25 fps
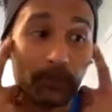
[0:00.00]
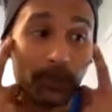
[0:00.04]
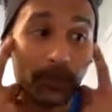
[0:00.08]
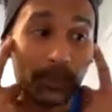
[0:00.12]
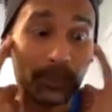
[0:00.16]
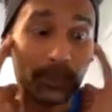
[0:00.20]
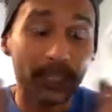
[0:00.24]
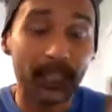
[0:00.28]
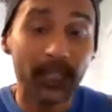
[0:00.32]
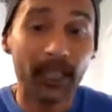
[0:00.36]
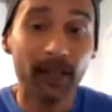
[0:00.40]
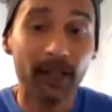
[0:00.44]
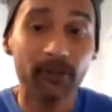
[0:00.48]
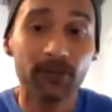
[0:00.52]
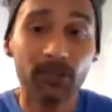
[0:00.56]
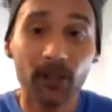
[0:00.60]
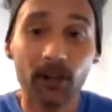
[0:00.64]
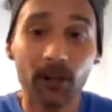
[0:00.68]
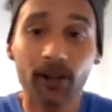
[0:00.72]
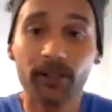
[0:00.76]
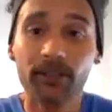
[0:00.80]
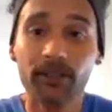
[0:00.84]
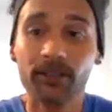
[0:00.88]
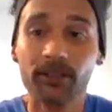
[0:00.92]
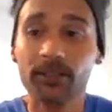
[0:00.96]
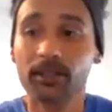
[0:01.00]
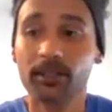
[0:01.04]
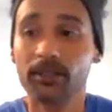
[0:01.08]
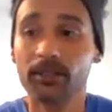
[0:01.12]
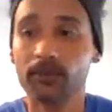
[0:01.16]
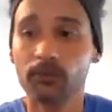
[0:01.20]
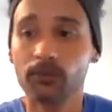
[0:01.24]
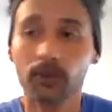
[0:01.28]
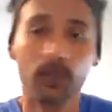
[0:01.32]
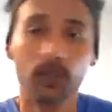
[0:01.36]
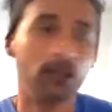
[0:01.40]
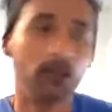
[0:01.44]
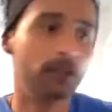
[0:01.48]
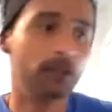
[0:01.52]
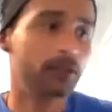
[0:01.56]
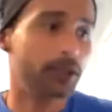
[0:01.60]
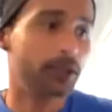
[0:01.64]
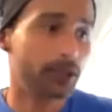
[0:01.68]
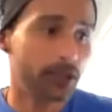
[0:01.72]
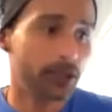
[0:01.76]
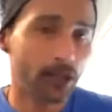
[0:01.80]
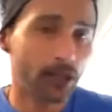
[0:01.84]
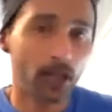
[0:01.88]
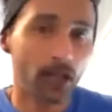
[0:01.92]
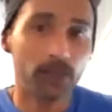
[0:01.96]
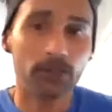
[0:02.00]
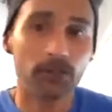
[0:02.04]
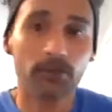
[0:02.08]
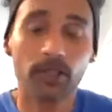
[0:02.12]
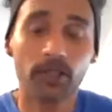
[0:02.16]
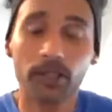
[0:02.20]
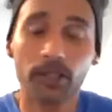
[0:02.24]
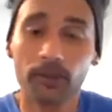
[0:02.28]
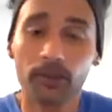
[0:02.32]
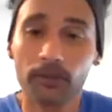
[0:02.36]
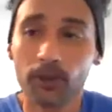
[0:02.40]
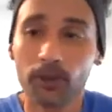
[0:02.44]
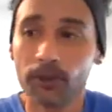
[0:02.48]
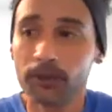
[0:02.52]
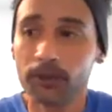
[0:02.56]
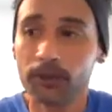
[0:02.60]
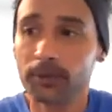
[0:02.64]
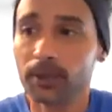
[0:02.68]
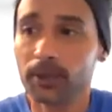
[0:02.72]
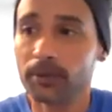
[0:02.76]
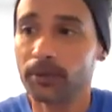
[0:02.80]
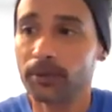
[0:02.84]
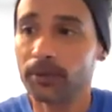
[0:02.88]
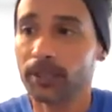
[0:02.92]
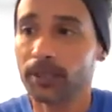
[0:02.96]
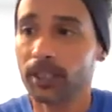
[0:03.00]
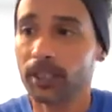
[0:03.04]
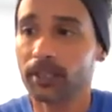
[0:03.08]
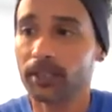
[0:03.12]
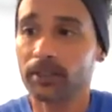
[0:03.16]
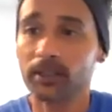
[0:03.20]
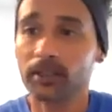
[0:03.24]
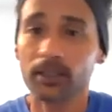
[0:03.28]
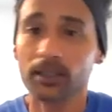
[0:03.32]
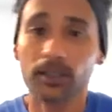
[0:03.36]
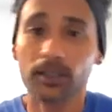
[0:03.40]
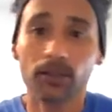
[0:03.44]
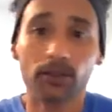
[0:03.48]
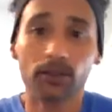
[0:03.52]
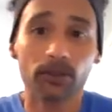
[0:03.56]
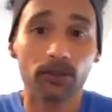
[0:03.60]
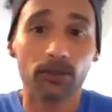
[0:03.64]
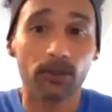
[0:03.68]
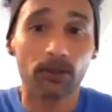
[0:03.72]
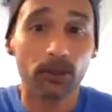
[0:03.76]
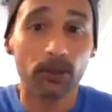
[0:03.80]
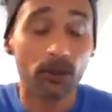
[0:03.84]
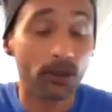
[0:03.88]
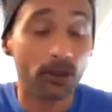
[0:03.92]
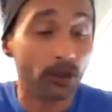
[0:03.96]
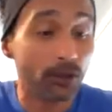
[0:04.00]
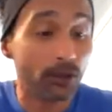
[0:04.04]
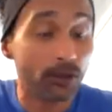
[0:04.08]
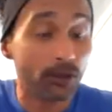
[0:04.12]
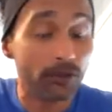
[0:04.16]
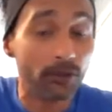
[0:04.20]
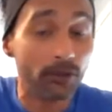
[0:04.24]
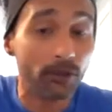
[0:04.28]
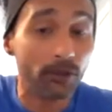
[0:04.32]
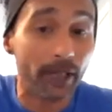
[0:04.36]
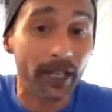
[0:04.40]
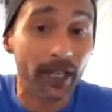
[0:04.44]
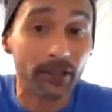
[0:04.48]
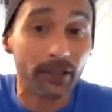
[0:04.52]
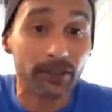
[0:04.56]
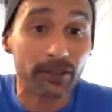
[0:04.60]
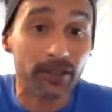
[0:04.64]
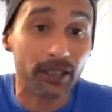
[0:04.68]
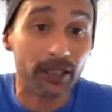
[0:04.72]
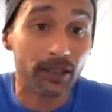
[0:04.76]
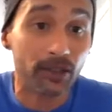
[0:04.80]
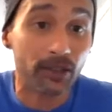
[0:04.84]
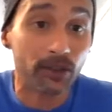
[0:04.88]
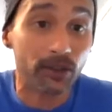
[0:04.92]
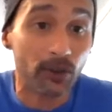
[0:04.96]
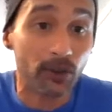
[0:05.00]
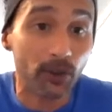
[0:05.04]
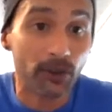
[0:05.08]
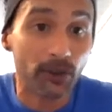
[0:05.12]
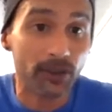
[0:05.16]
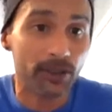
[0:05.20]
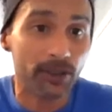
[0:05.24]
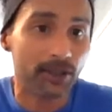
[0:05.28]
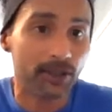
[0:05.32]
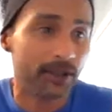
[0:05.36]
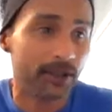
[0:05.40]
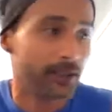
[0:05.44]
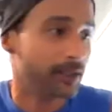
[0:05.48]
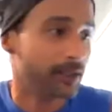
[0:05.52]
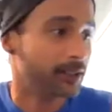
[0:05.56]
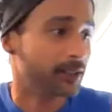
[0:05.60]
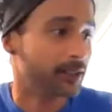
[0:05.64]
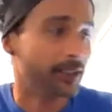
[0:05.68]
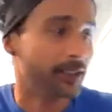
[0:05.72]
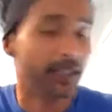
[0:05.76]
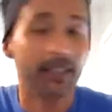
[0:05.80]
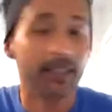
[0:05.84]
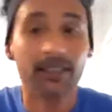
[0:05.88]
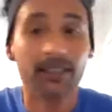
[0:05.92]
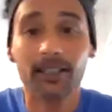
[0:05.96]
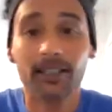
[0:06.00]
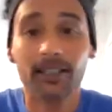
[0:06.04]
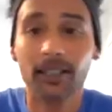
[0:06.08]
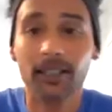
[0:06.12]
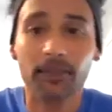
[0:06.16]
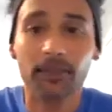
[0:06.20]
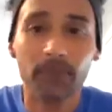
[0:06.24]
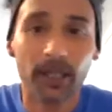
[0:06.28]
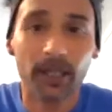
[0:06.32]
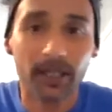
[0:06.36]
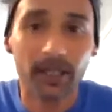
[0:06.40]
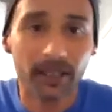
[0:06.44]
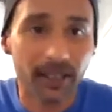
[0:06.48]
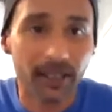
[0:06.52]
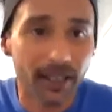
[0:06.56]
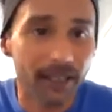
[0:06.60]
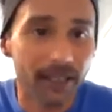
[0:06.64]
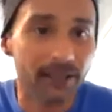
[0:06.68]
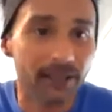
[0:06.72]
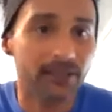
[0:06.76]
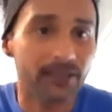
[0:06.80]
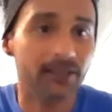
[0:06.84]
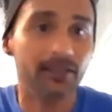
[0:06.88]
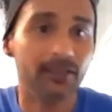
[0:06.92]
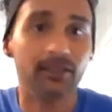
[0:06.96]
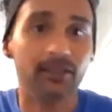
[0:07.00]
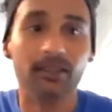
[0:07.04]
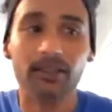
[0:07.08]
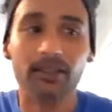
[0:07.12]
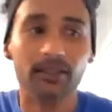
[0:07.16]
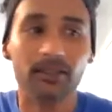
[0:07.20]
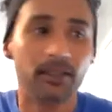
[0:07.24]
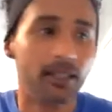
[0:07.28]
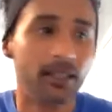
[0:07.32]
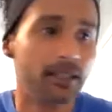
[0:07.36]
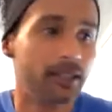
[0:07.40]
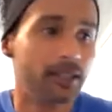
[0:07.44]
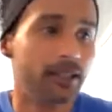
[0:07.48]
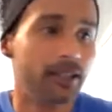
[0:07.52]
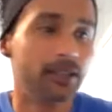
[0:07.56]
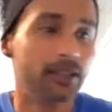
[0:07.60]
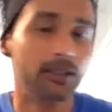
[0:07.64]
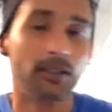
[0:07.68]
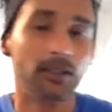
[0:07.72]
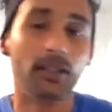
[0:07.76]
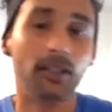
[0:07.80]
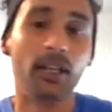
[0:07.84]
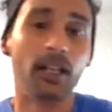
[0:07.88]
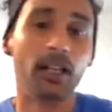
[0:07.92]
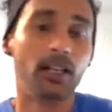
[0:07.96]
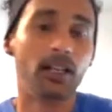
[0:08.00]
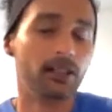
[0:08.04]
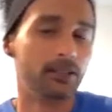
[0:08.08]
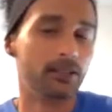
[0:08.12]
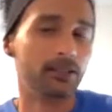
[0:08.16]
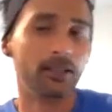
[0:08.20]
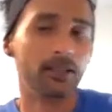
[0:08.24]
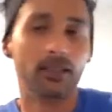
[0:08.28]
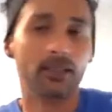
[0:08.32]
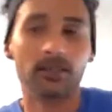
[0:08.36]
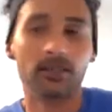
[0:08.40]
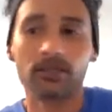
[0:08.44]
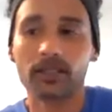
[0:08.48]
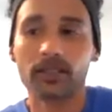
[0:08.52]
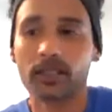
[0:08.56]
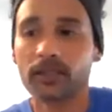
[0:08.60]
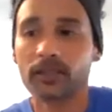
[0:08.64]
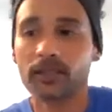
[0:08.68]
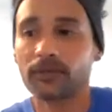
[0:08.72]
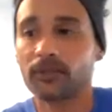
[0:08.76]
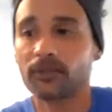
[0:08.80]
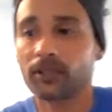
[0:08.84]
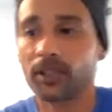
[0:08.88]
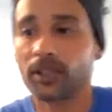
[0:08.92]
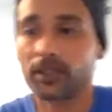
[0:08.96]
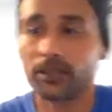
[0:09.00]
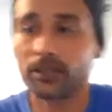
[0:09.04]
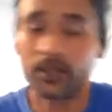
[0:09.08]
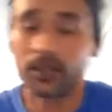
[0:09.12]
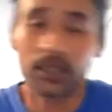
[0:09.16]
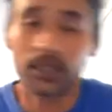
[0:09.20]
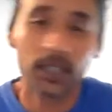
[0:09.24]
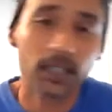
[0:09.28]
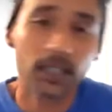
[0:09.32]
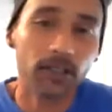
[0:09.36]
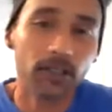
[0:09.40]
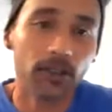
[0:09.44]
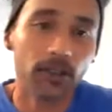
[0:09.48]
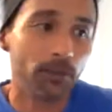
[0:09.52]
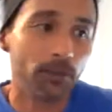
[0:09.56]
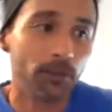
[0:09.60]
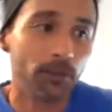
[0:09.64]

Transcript: But they have taught us and, well, indoctrinated most people that you need to look for an outside source, aka medication, things of that nature. Just like you said, if you understand your